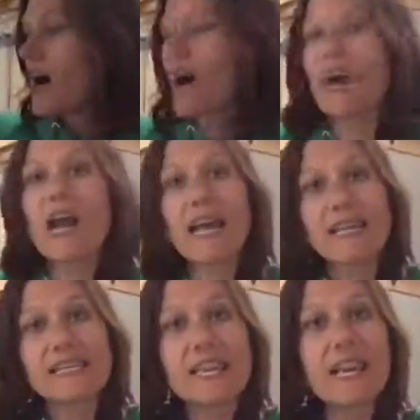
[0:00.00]
All
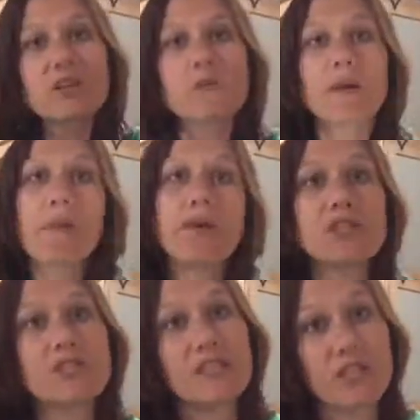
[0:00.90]
right, here's what I
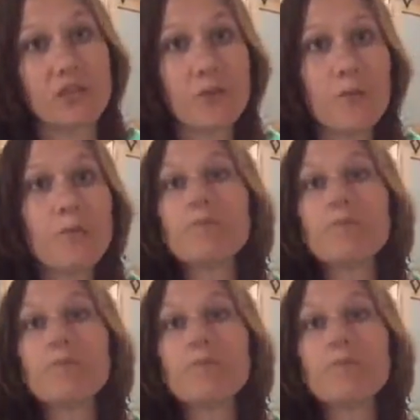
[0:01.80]
want you to do.